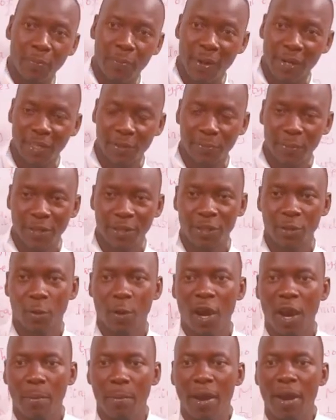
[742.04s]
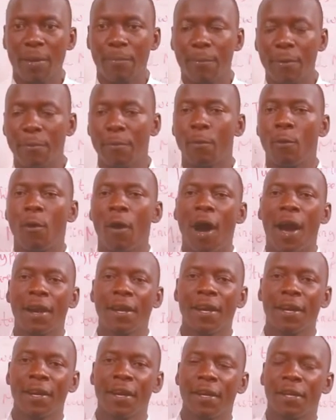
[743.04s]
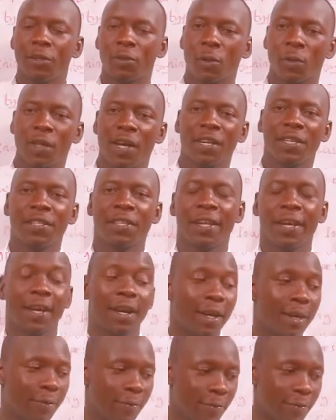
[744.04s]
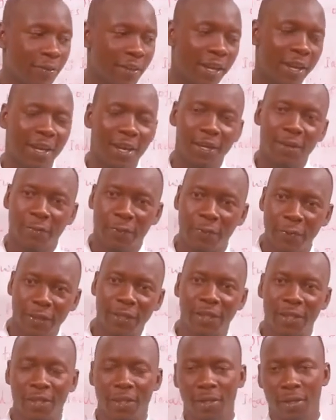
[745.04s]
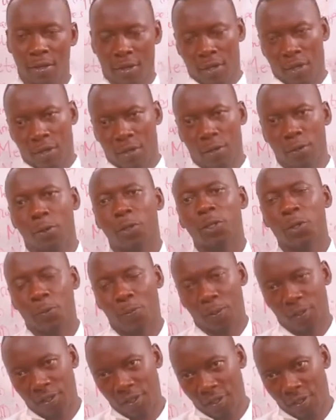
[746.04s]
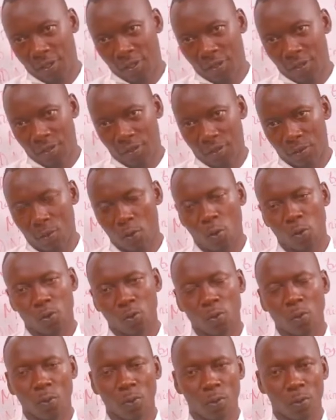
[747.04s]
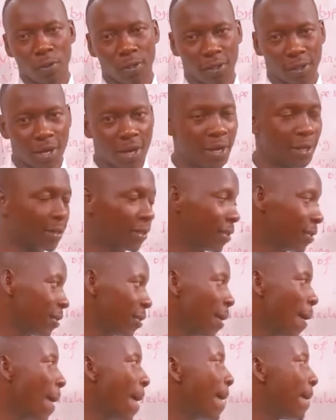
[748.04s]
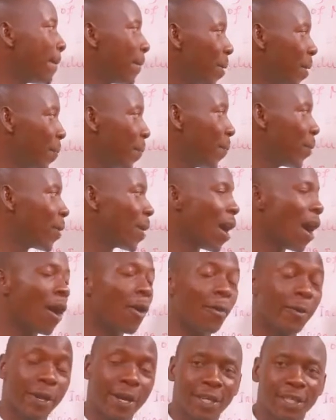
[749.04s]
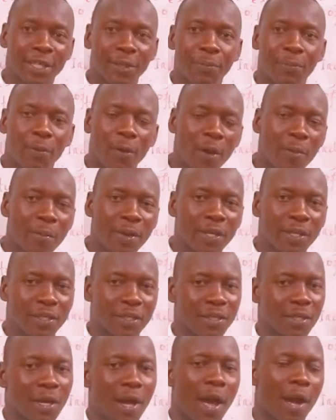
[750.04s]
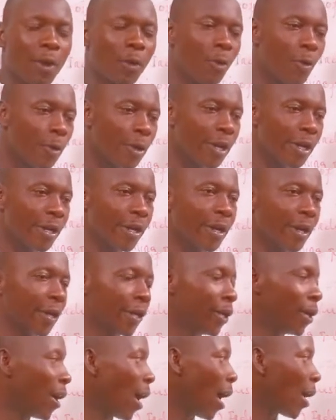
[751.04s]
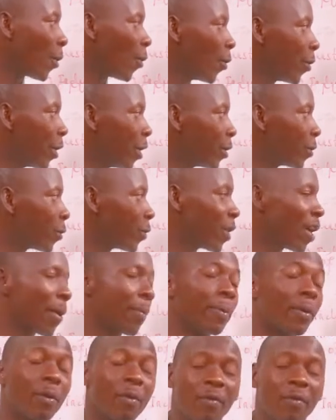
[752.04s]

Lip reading: department whereby people are needed so that they can fit those positions. So through doing that, people now get employment according to their